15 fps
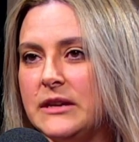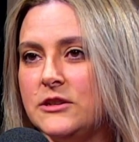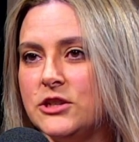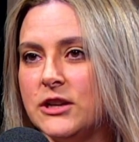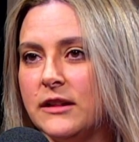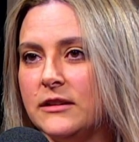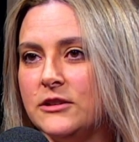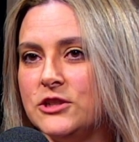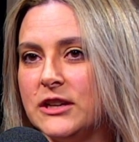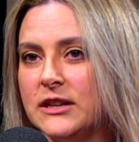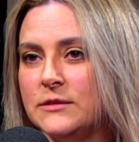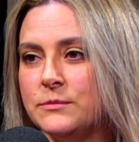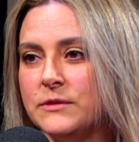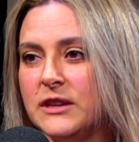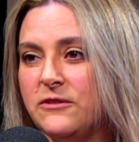challenge, as
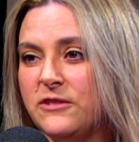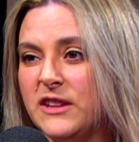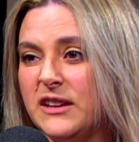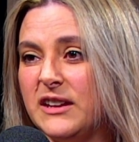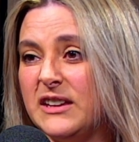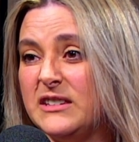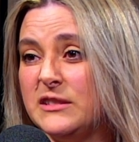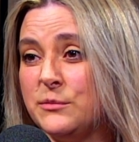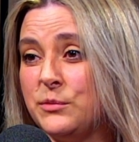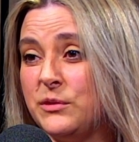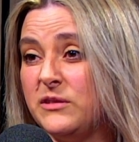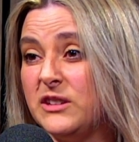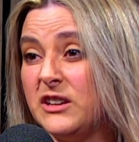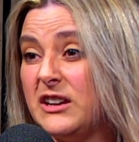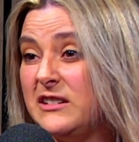with everything, is when
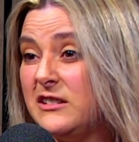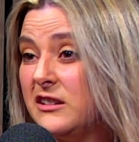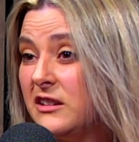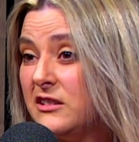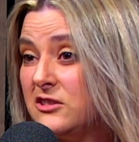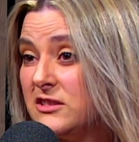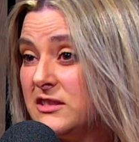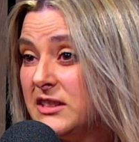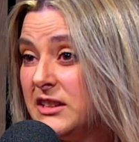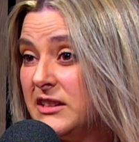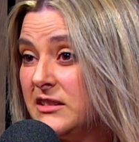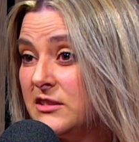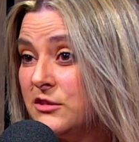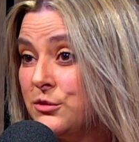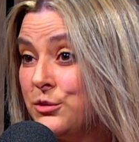credit crunches
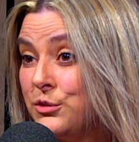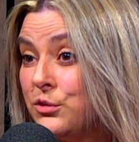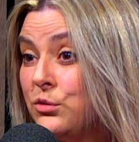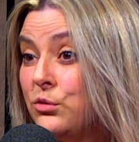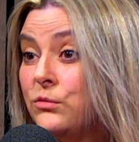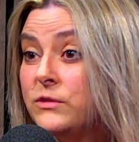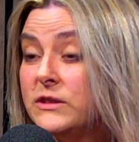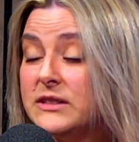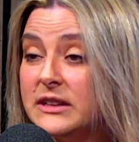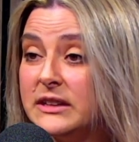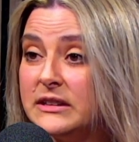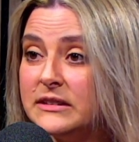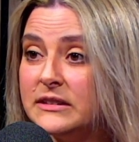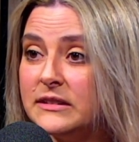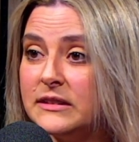hit or COVID
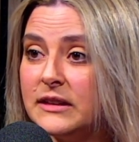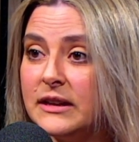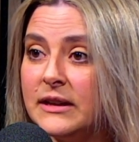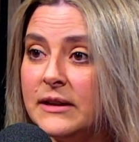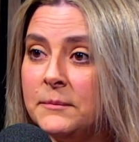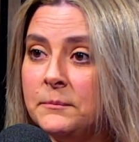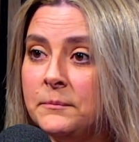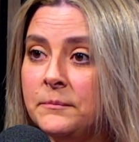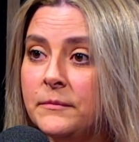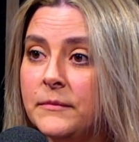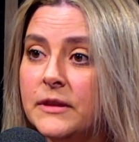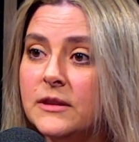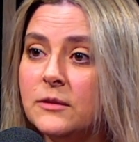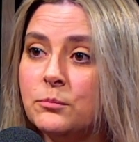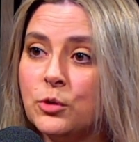hits,
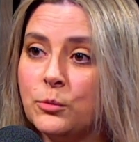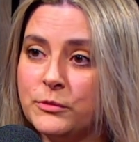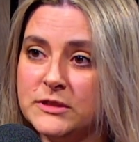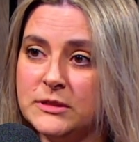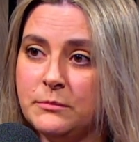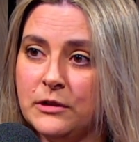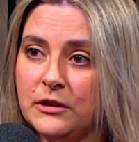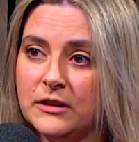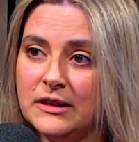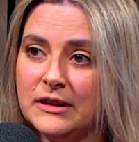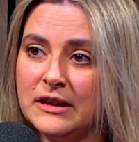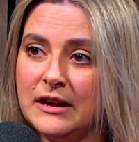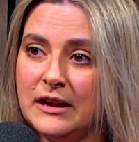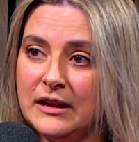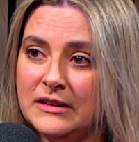the property market
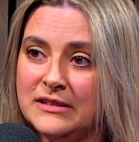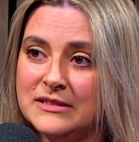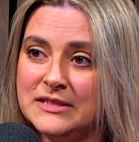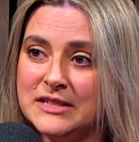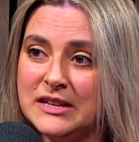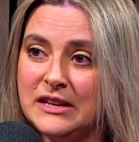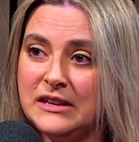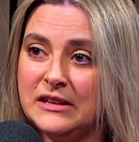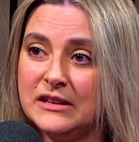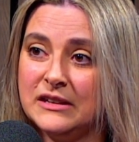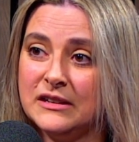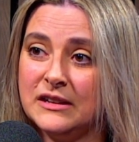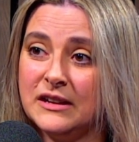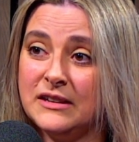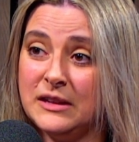can take
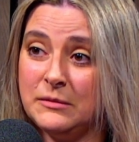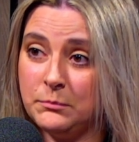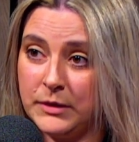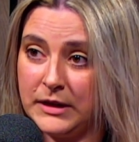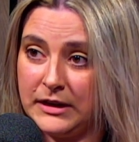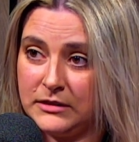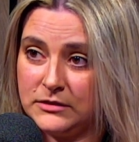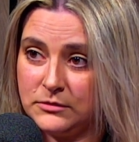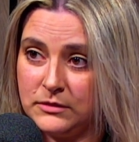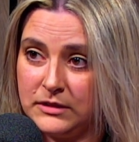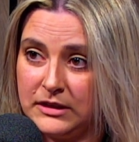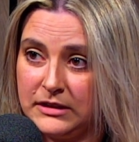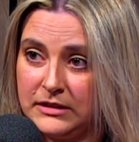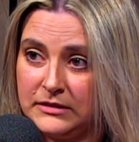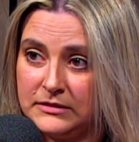an impact on
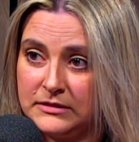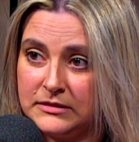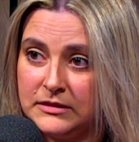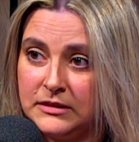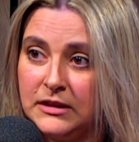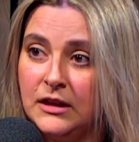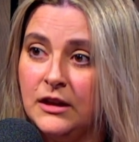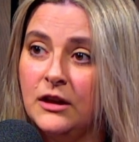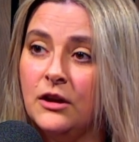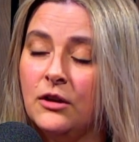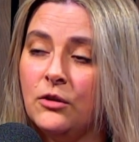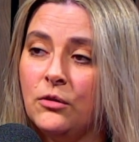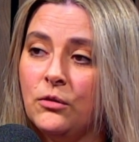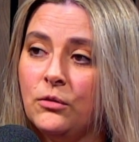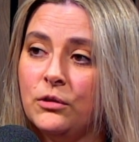that,
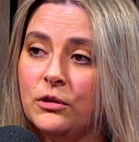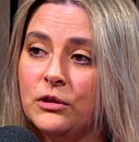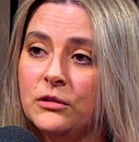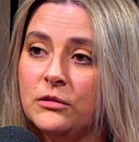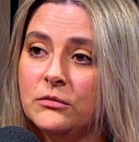or